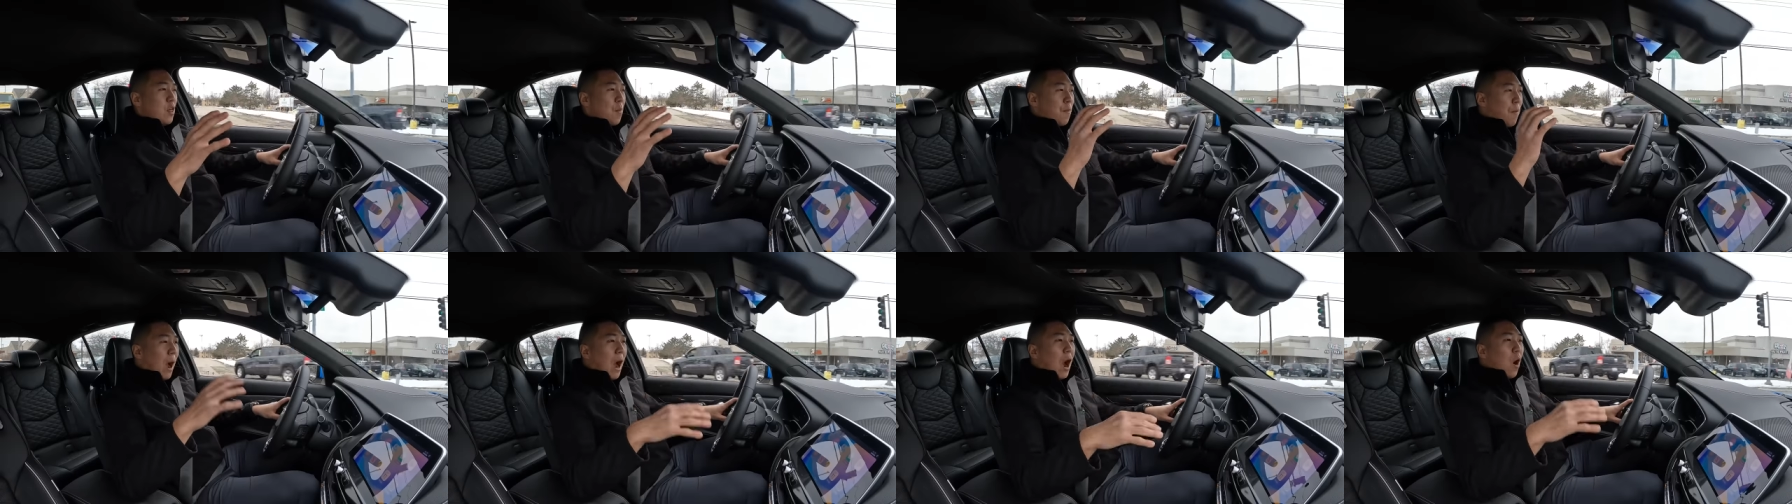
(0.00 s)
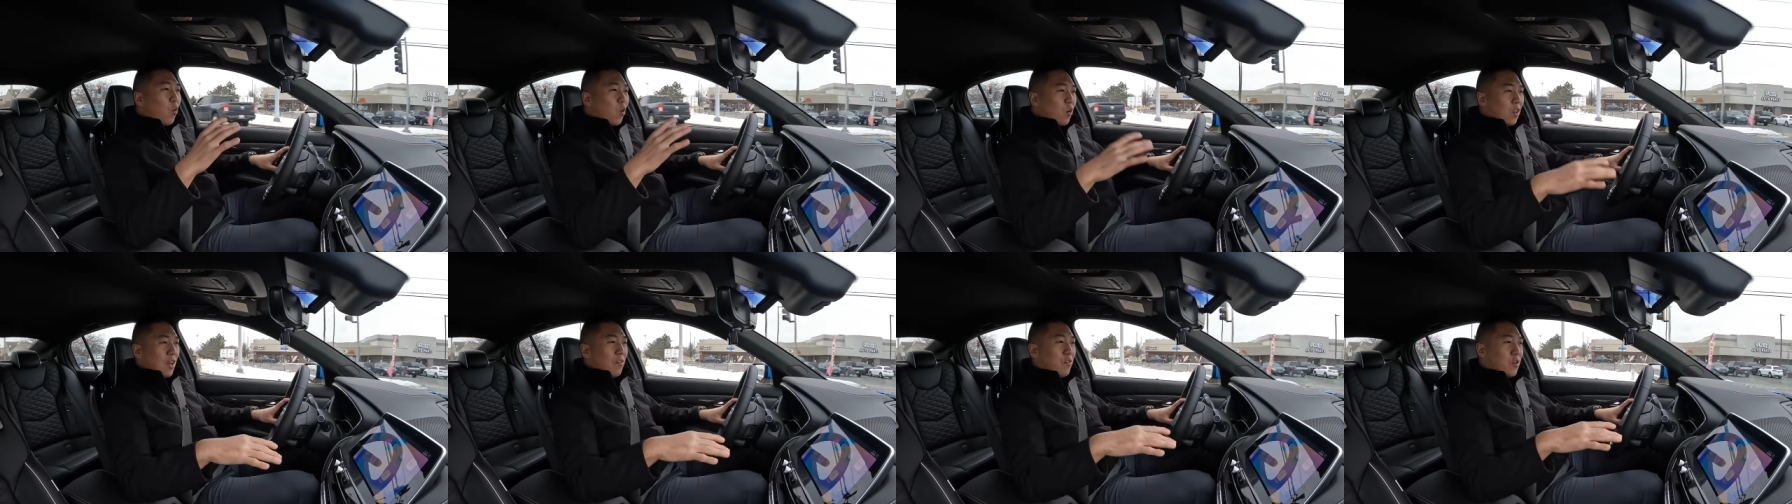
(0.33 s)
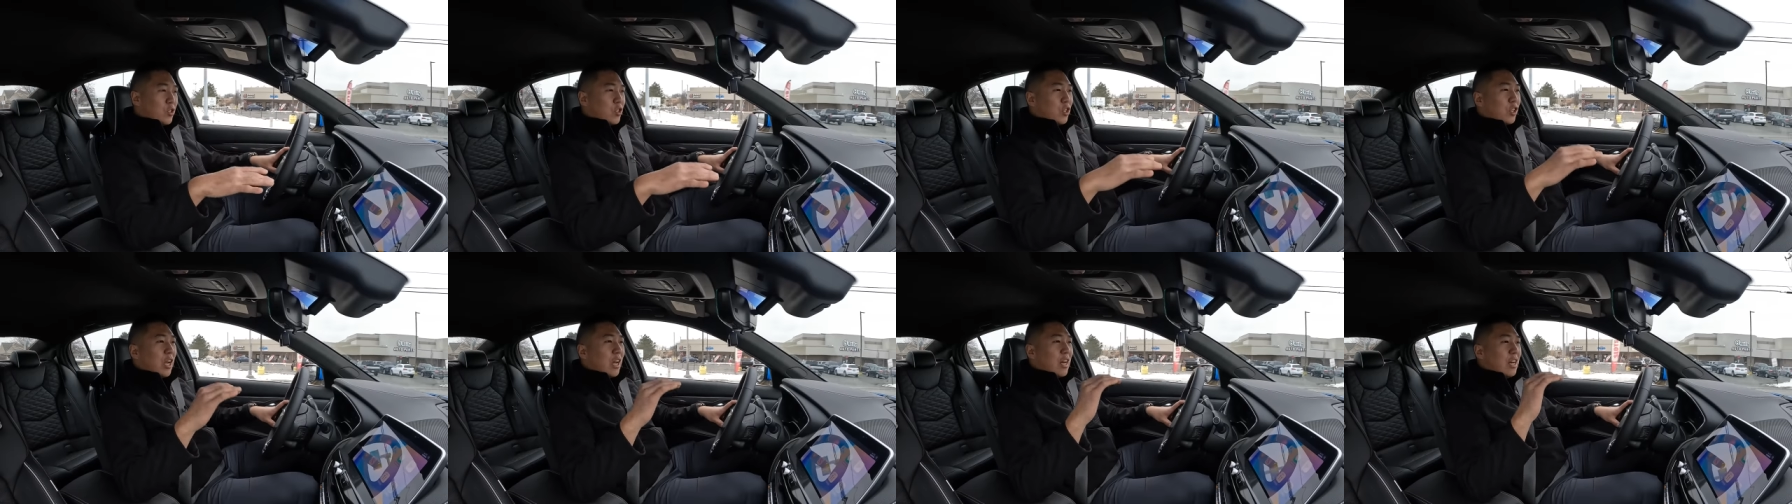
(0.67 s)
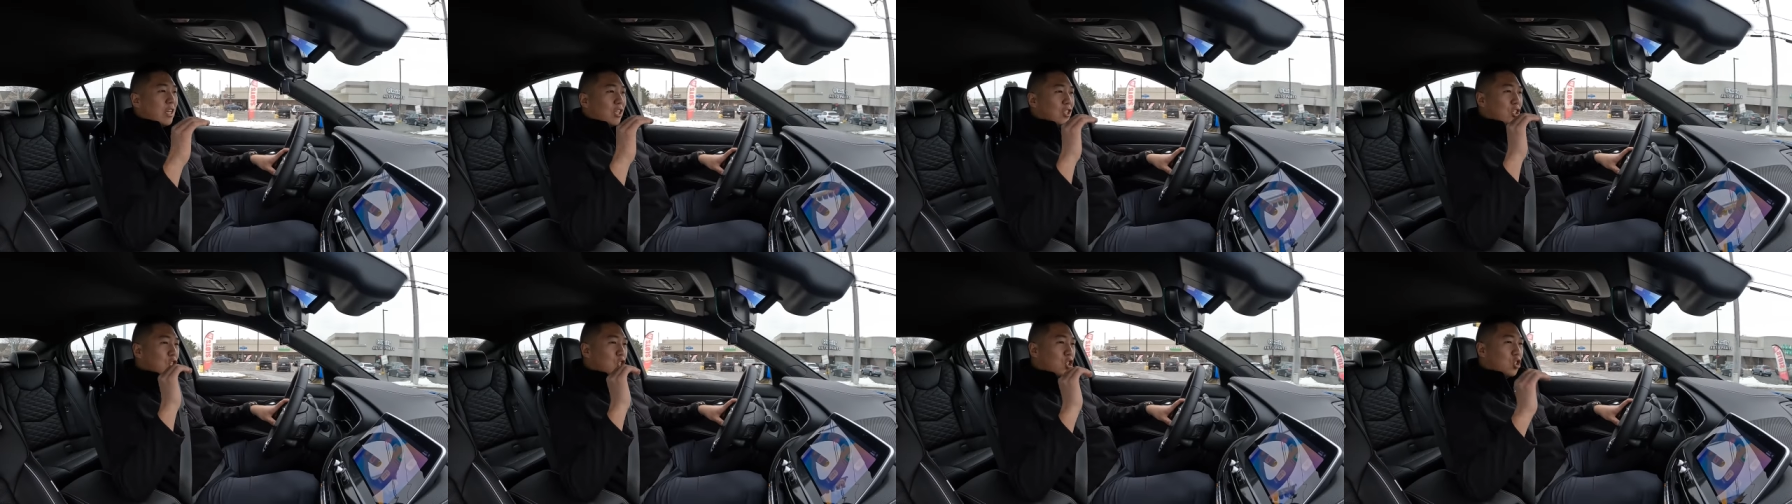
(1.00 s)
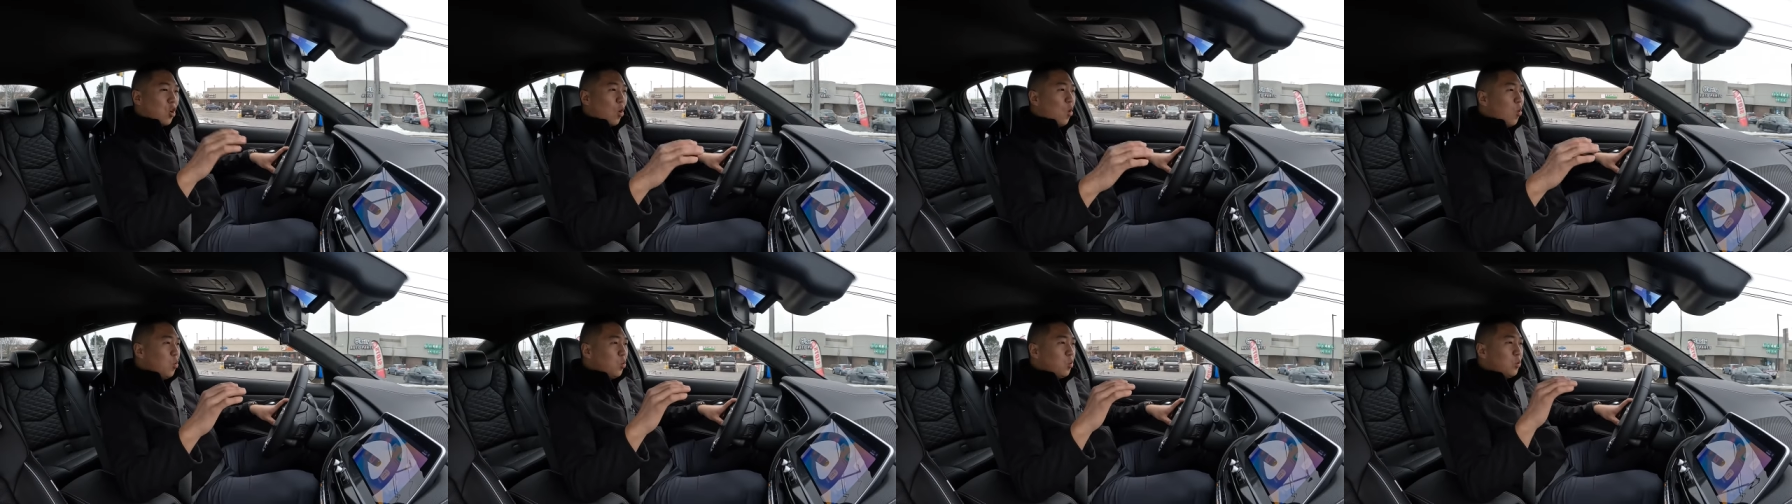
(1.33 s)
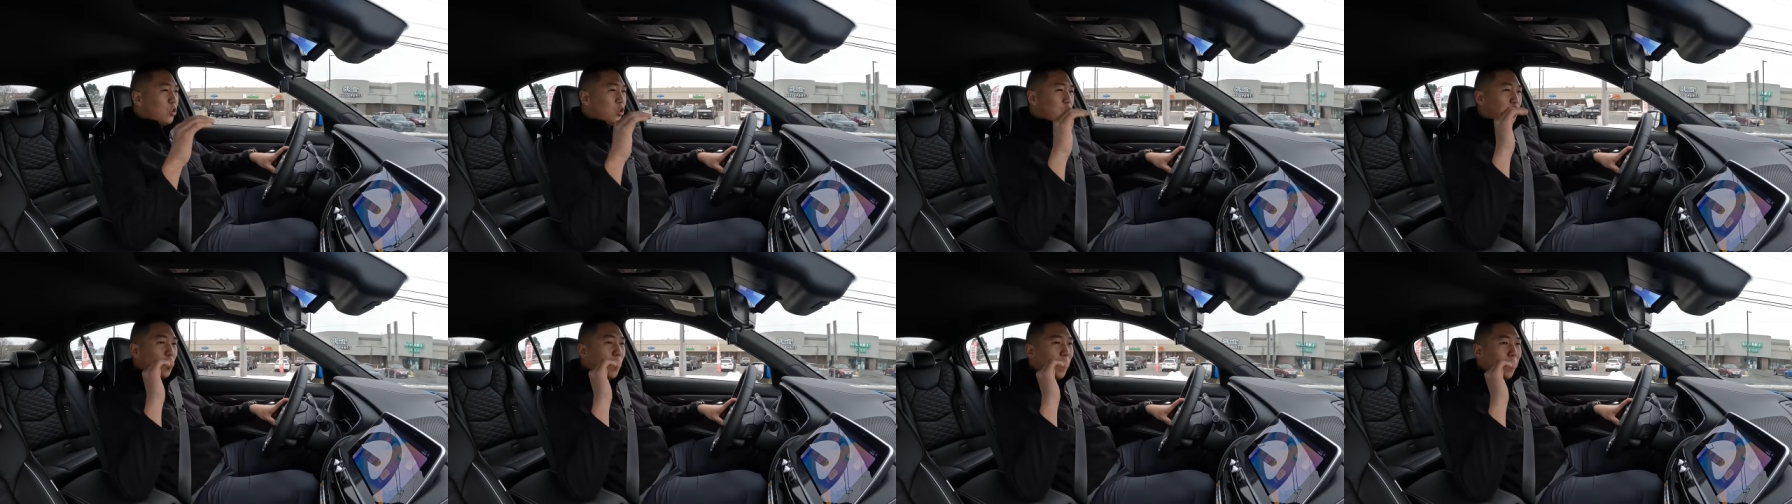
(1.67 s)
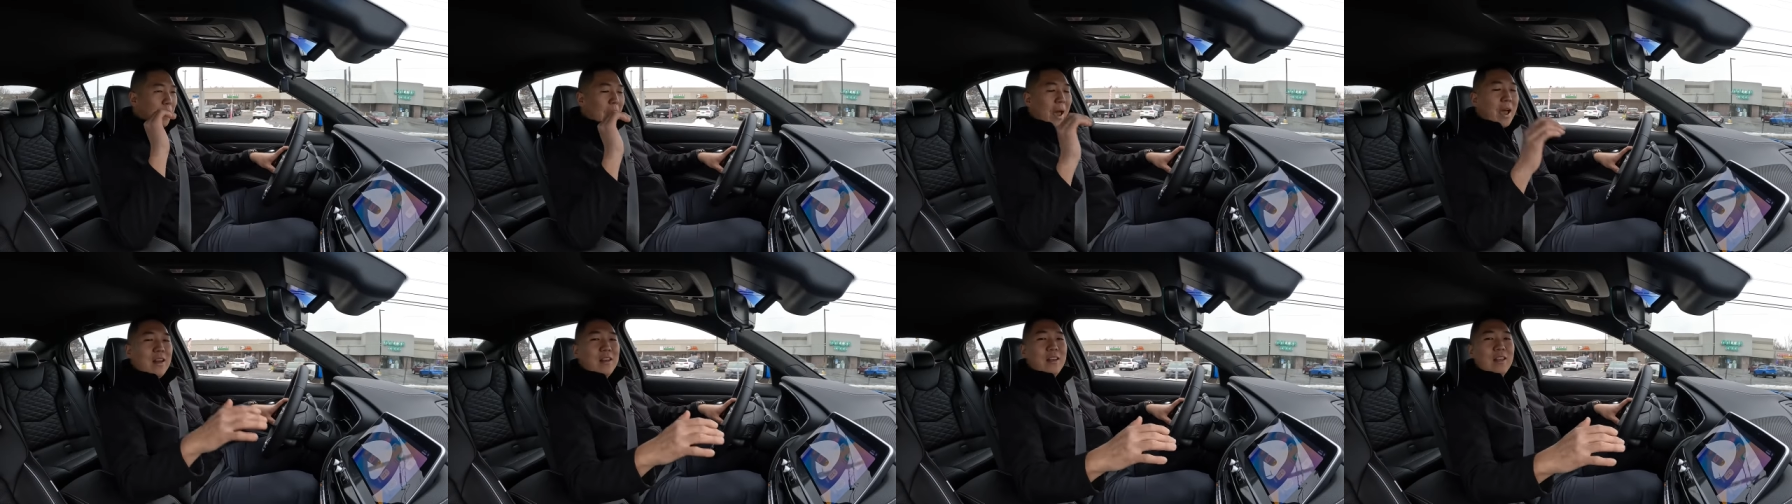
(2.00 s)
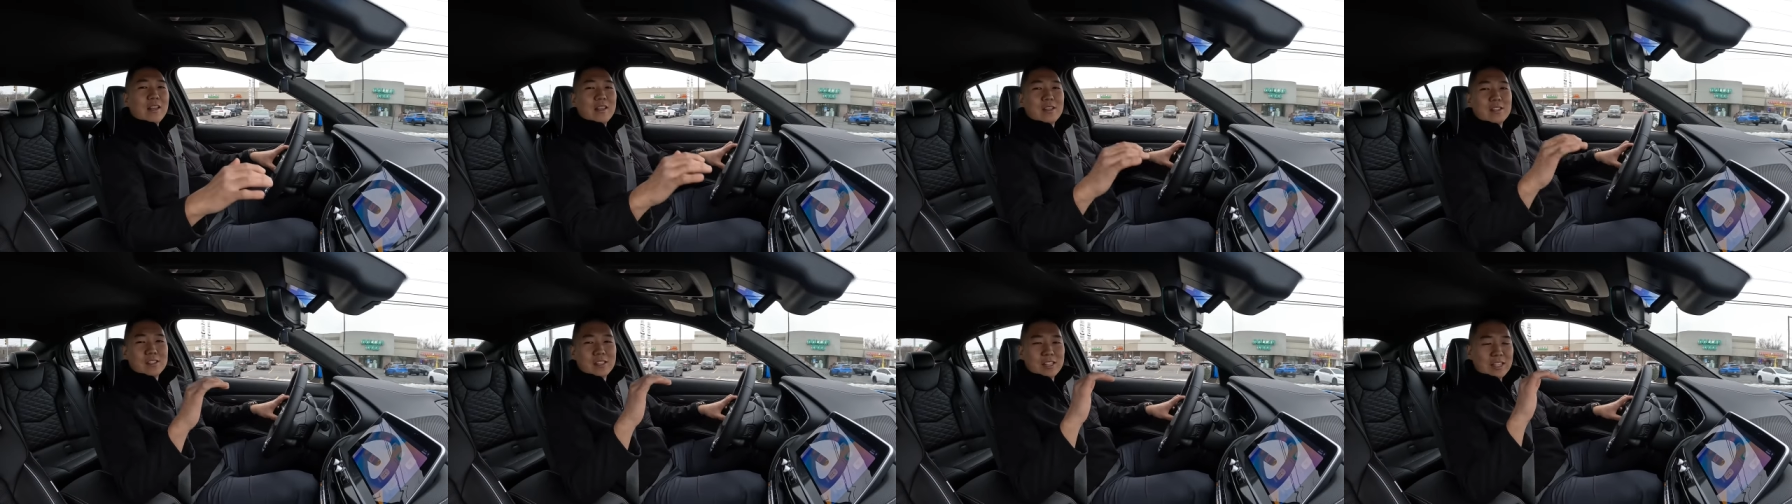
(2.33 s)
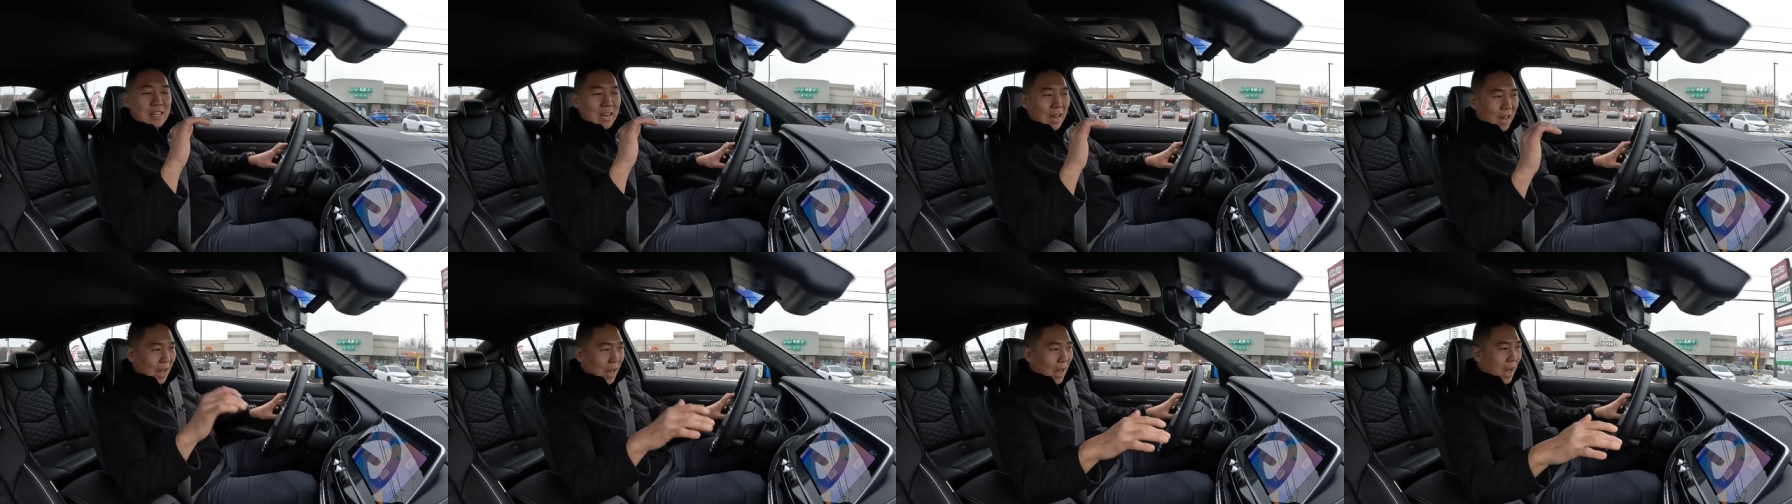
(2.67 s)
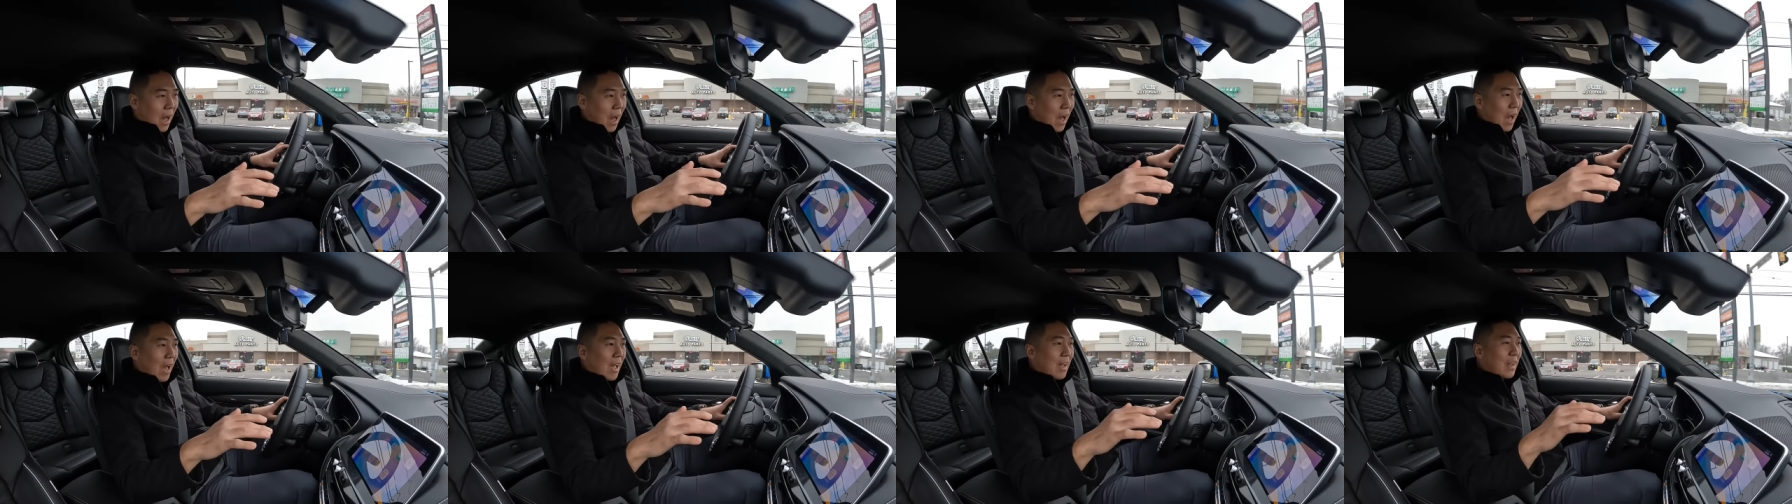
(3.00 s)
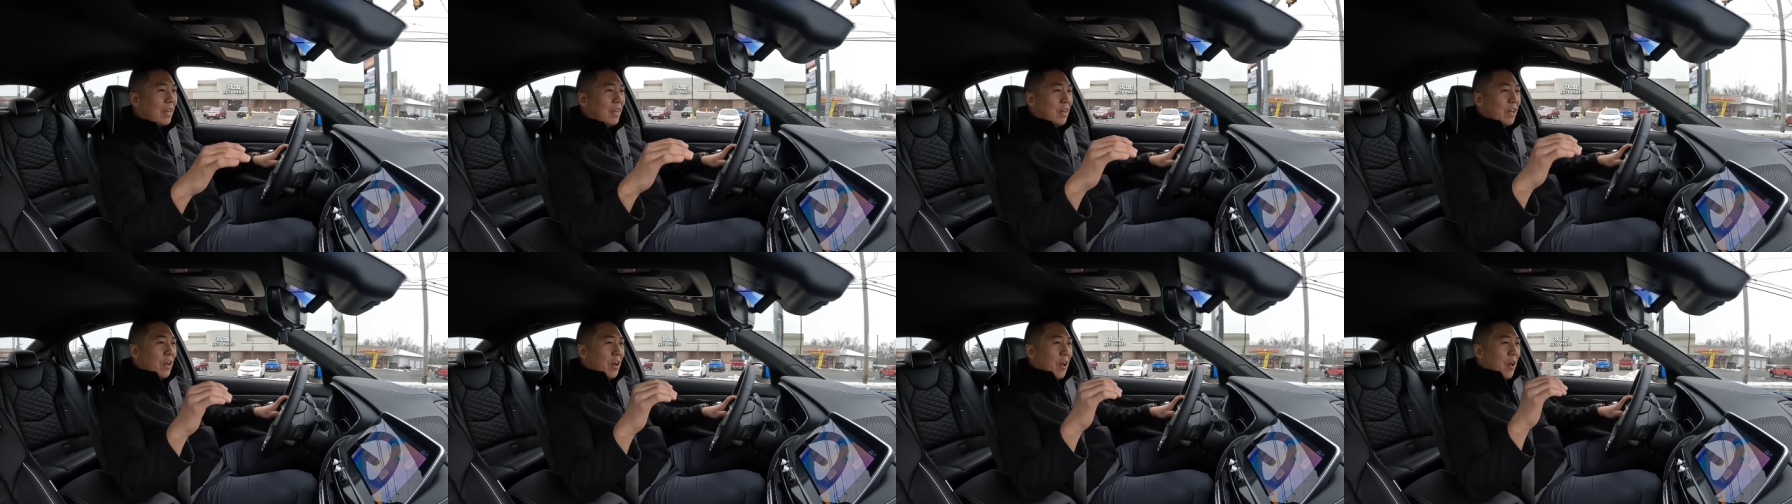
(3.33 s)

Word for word: the power levels are getting so stupendously high,